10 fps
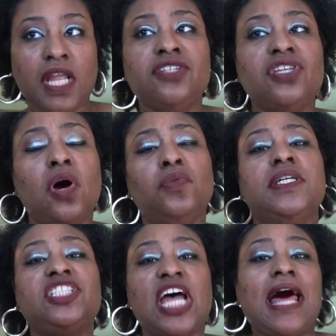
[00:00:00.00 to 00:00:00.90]
So
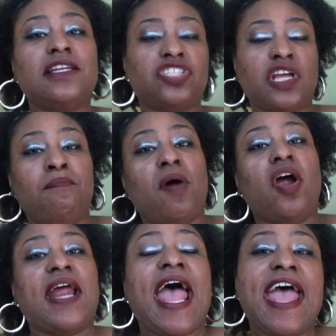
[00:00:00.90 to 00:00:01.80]
the challenge that
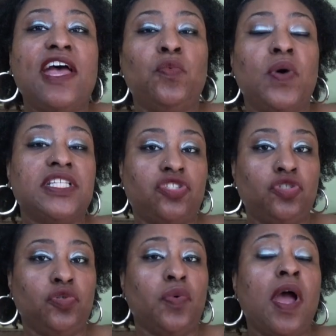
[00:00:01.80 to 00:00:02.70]
Bart had was
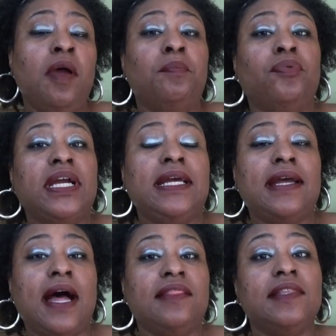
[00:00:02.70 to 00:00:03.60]
to
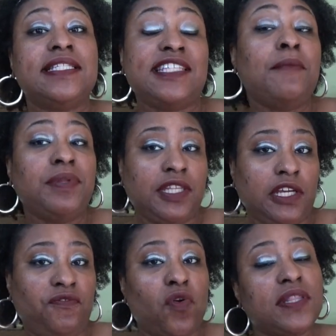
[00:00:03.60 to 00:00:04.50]
bring
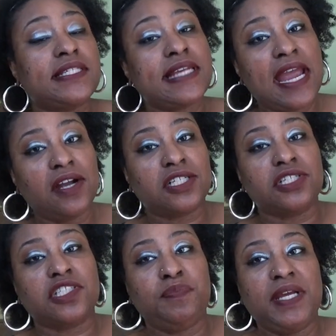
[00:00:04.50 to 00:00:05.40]
sympathy for these
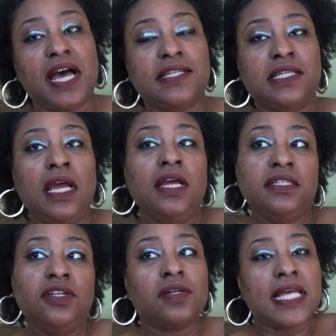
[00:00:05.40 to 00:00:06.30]
characters, because,
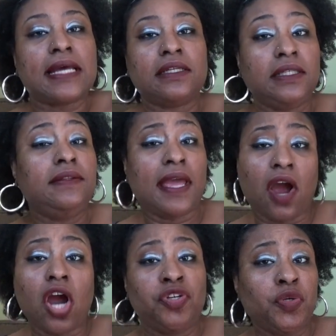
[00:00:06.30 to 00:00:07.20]
you know, technically they
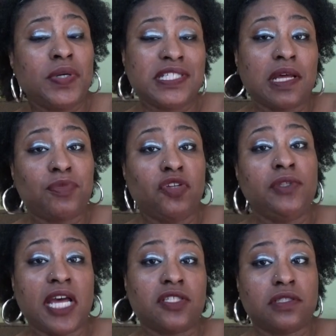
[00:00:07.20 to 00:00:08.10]
are doing
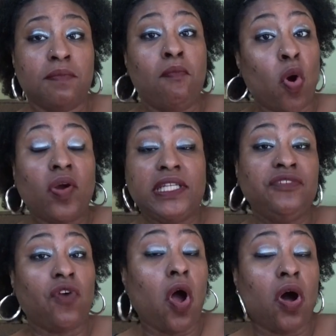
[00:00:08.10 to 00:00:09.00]
something that's
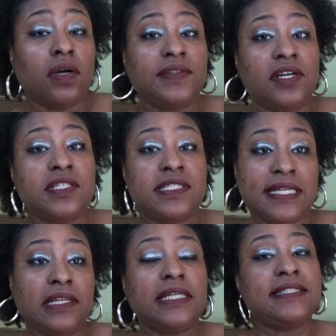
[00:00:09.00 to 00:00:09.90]
morally wrong. They're
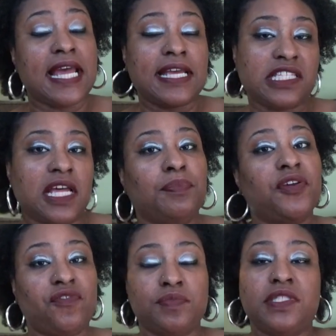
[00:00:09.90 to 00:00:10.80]
stealing, taking
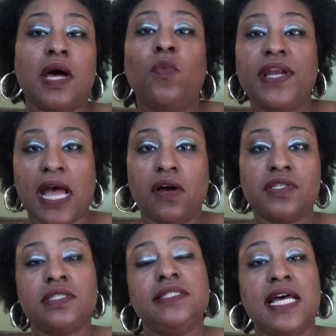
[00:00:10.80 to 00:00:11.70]
something from someone
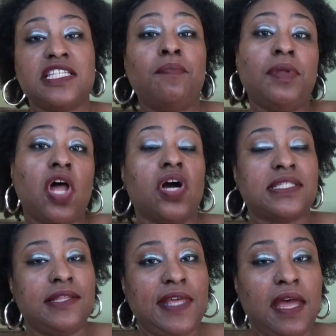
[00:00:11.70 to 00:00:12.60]
else that doesn't belong
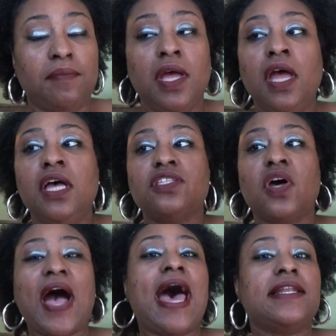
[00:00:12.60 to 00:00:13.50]
to them.
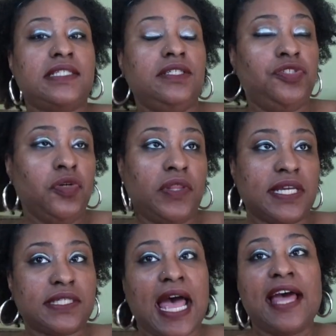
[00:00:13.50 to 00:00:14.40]
So how does he do
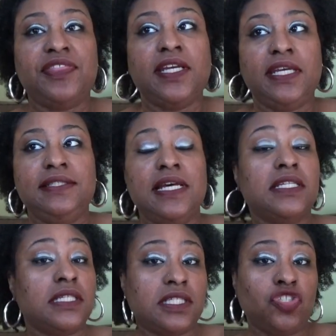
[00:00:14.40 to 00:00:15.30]
this? I think he
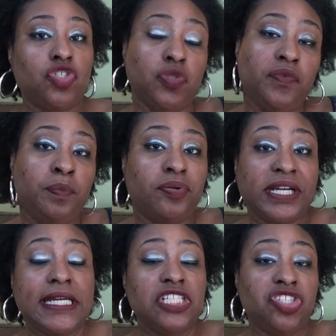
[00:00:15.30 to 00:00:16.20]
does this in two
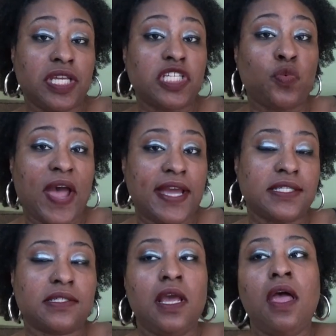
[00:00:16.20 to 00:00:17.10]
pretty ingenious
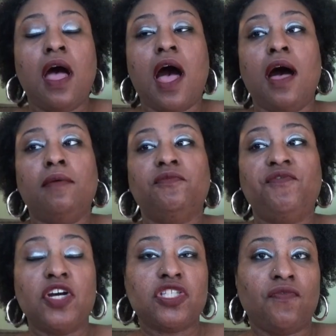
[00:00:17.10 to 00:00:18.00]
ways.
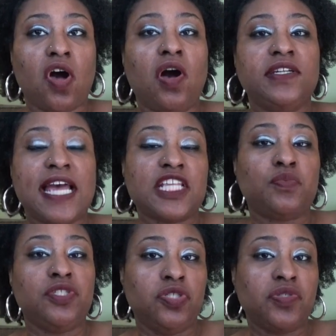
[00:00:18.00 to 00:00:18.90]
First of all,
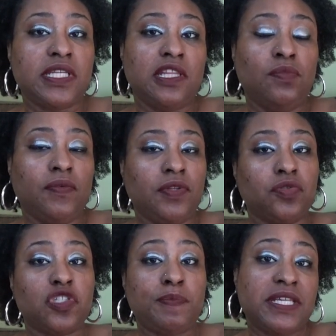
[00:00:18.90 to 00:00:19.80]
yes, we do see the movie
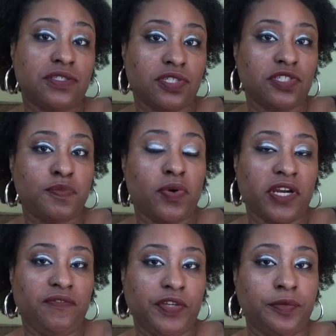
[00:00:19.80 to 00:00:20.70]
through Spencer's
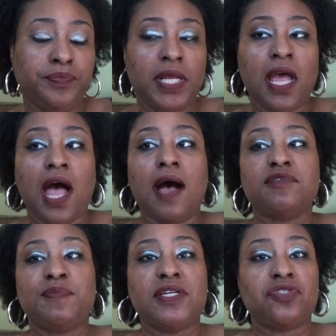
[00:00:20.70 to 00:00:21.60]
point of view.
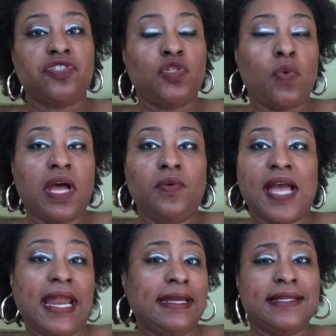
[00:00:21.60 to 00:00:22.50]
Spencer is the one who
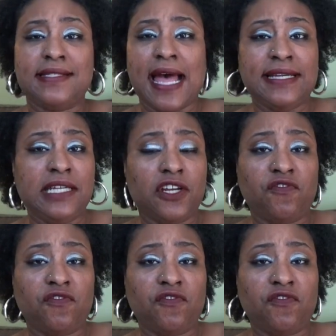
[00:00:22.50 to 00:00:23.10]
kind of gets the idea